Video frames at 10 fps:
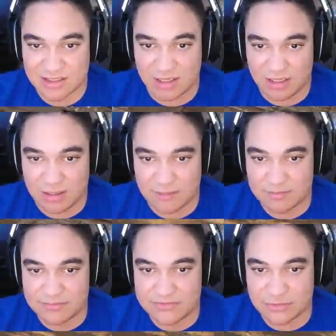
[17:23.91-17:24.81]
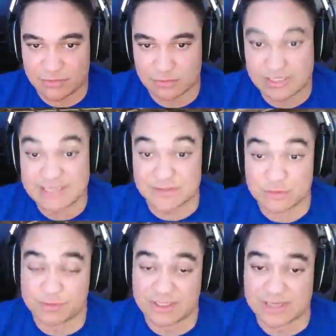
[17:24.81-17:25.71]
And it's
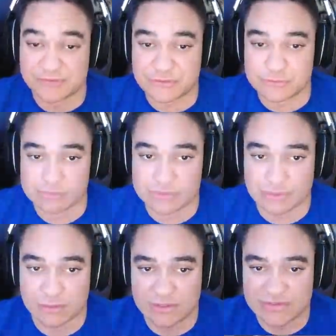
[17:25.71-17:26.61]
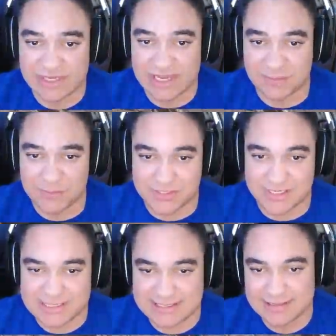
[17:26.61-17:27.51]
super loud too, so it doesn't help the
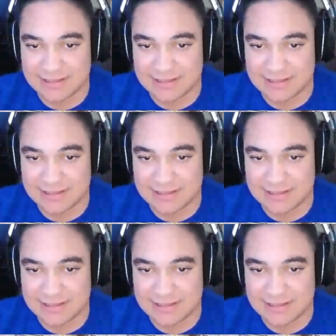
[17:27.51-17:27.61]
case.